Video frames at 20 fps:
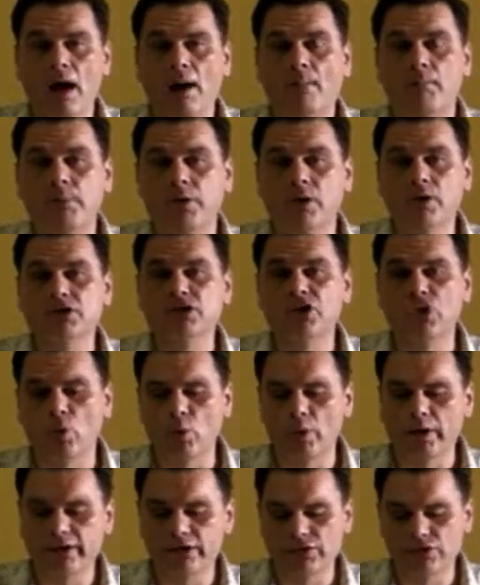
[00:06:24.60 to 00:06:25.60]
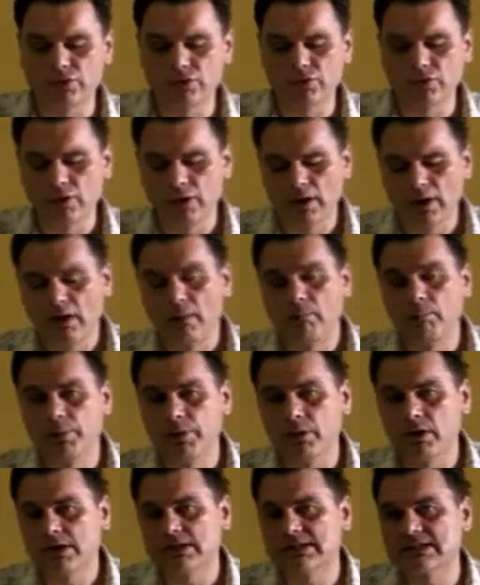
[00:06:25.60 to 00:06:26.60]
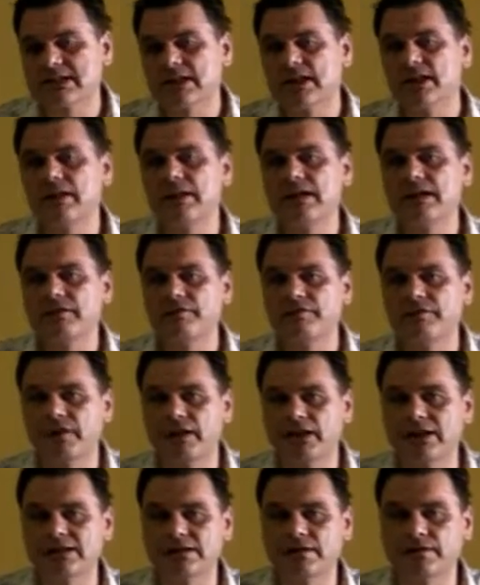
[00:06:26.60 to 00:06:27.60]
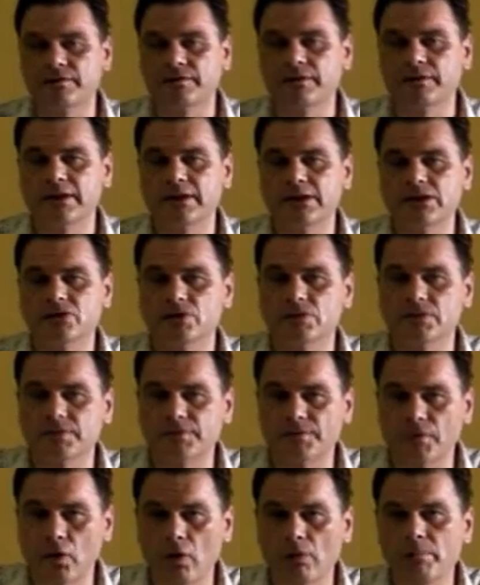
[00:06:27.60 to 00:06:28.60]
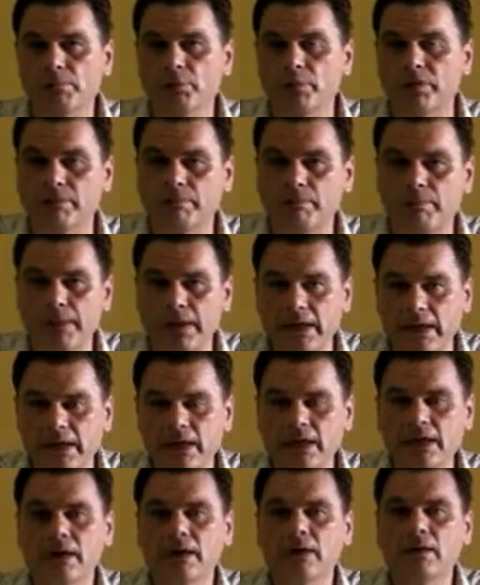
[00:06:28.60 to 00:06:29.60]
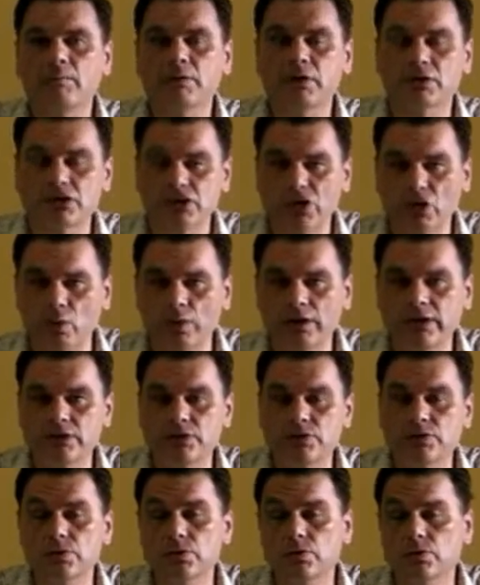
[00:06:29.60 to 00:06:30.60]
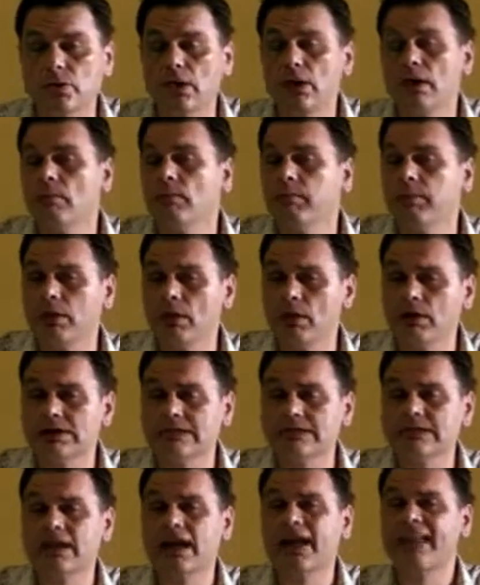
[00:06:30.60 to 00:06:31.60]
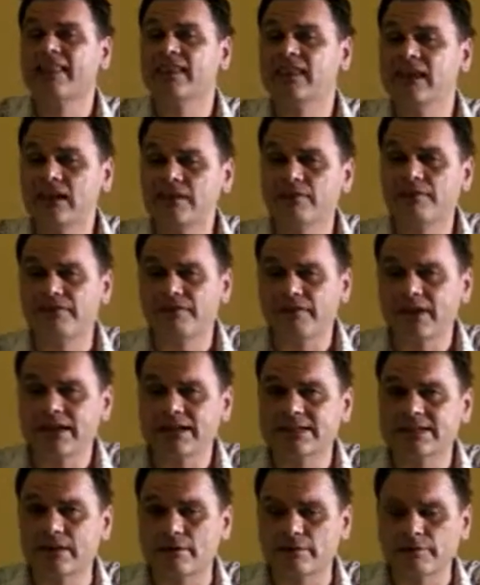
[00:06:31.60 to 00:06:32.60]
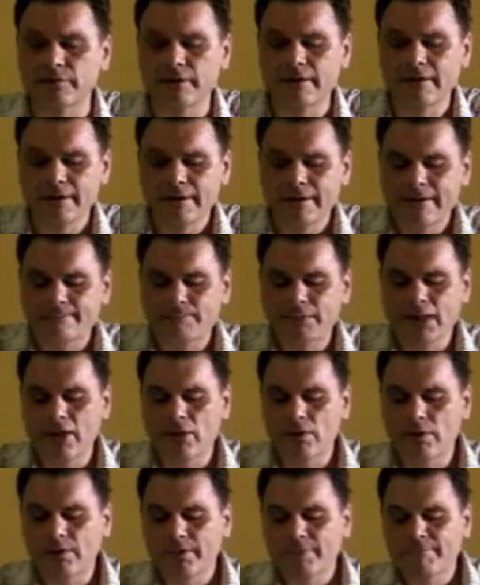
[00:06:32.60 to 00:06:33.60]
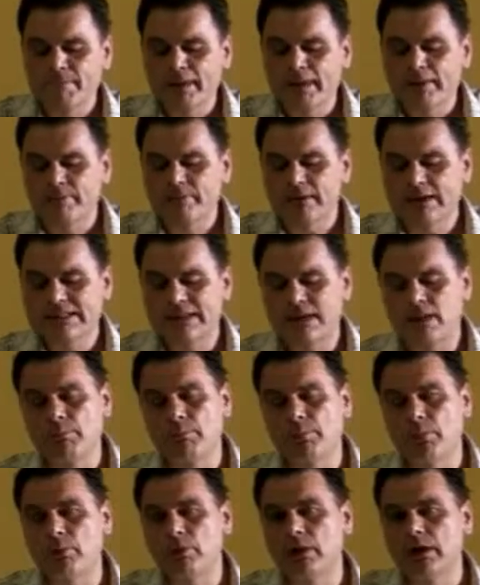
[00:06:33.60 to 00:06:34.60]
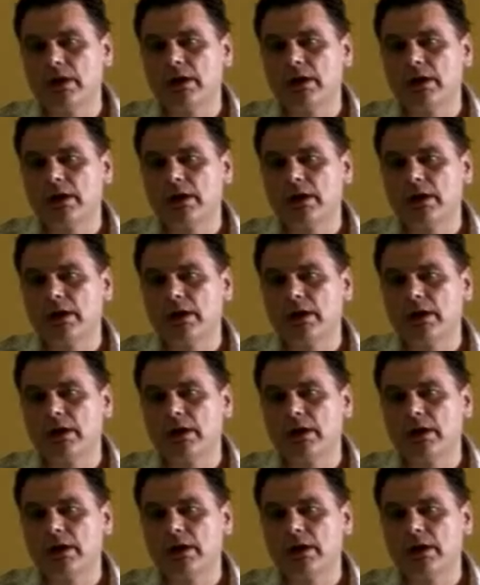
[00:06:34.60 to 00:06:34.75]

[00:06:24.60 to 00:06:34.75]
plus going to plus the infinitive. So it's formed with be plus going to plus the infinitive. Now, for example,